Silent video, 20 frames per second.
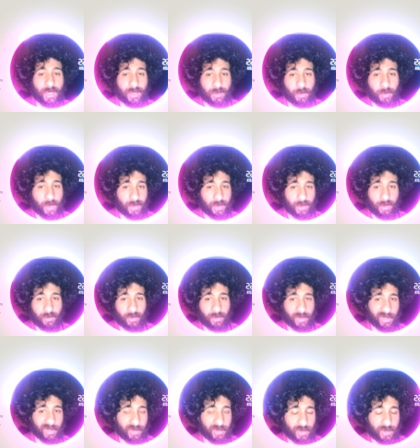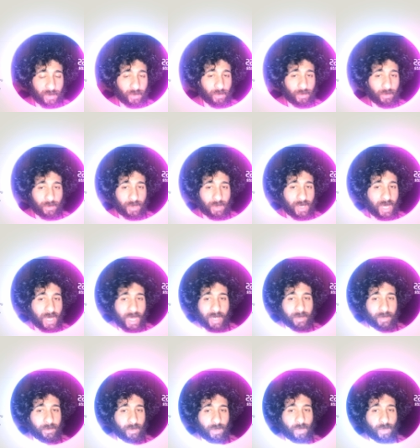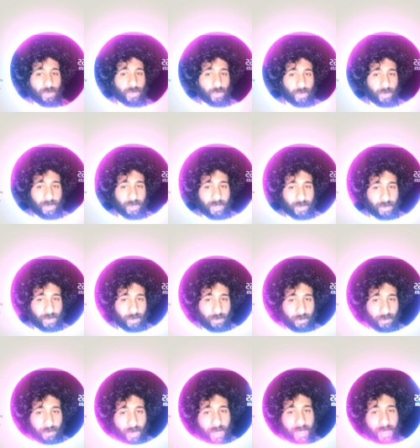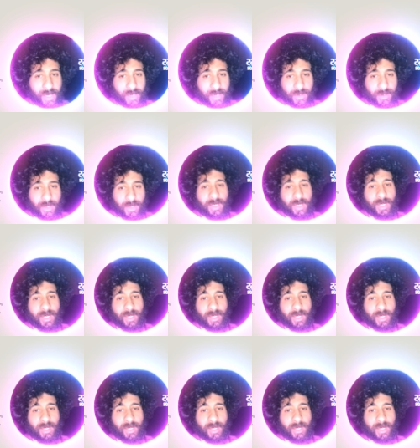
especially for those who can't use traditional finance.